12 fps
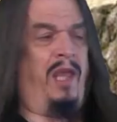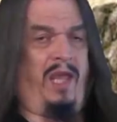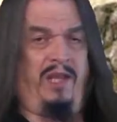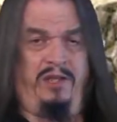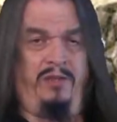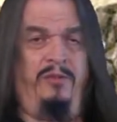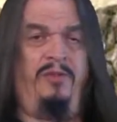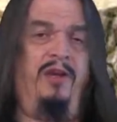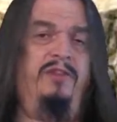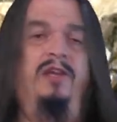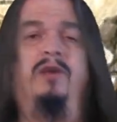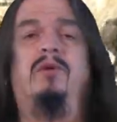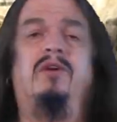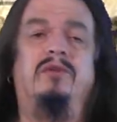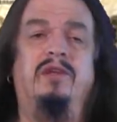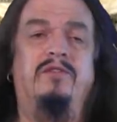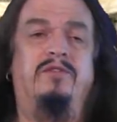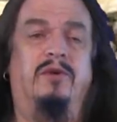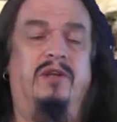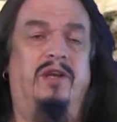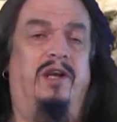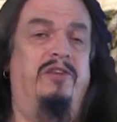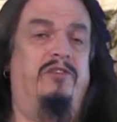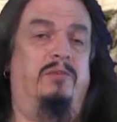And you thought there were only four
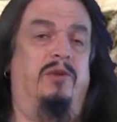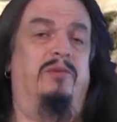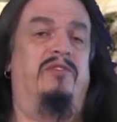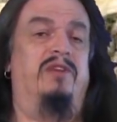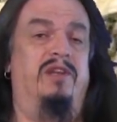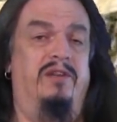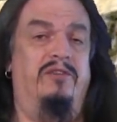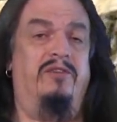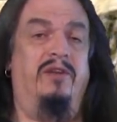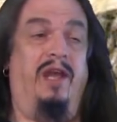kinds of proboscideans,